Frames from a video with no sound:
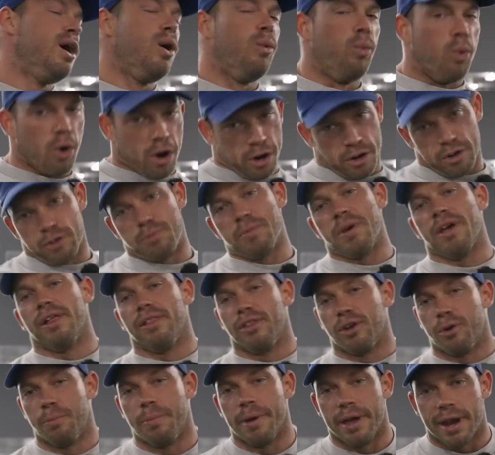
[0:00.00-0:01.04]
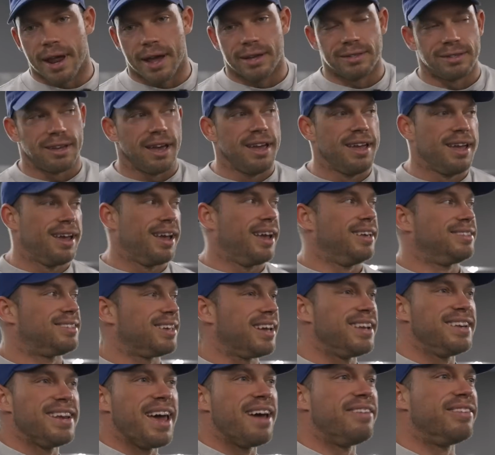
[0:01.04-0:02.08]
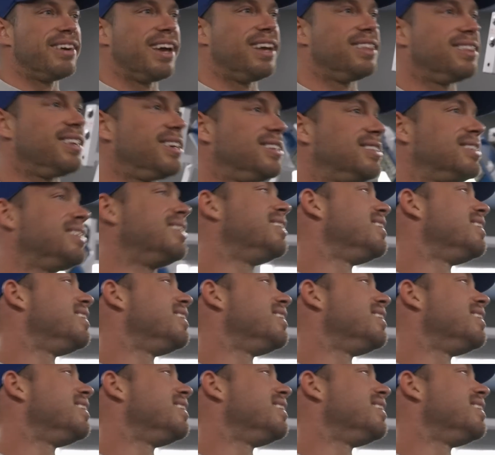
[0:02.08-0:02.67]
work with me a little bit as I navigate this.